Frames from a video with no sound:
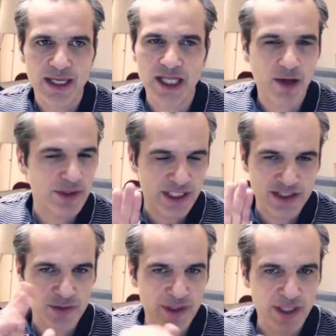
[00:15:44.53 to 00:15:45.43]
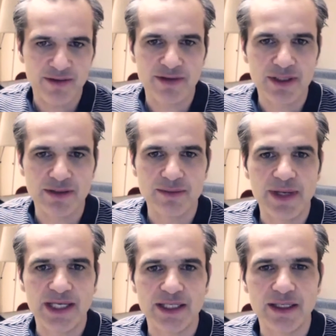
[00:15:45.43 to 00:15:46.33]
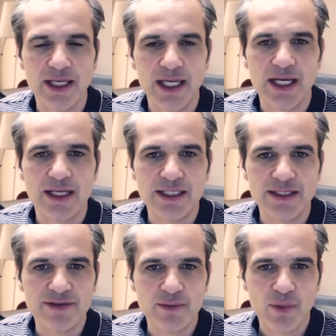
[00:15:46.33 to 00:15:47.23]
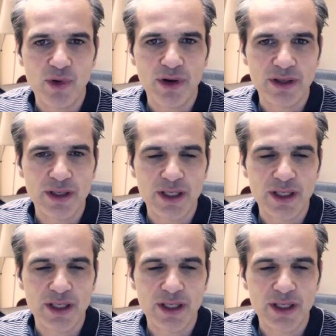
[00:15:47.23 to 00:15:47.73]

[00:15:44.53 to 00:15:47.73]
Nowadays, you have many even more